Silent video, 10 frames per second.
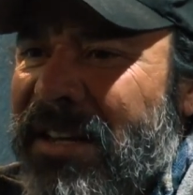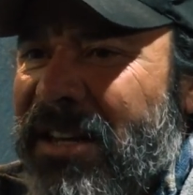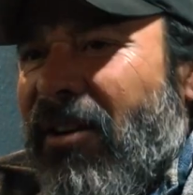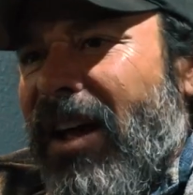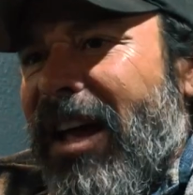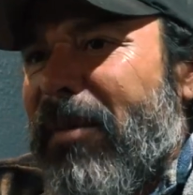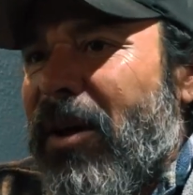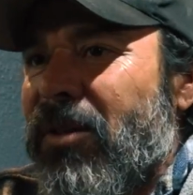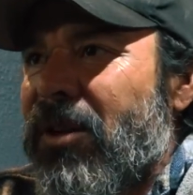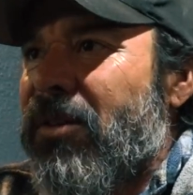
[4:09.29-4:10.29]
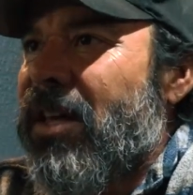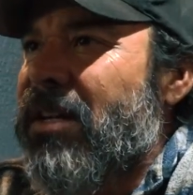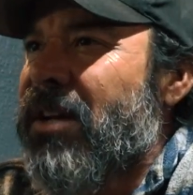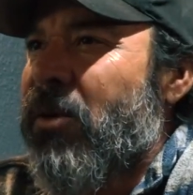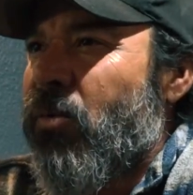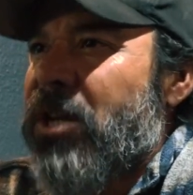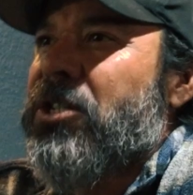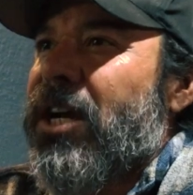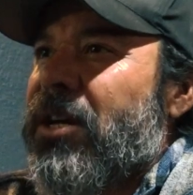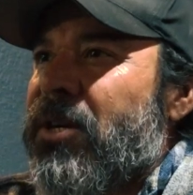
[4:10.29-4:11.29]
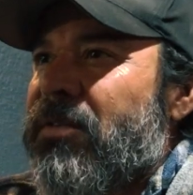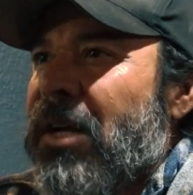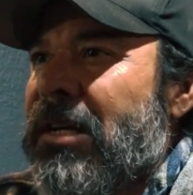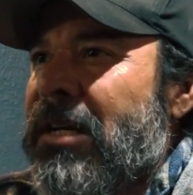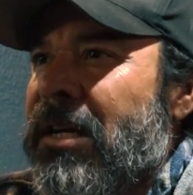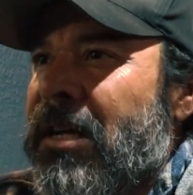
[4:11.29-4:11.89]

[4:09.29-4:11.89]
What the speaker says: you know, I have my own little things that I wish I could have done.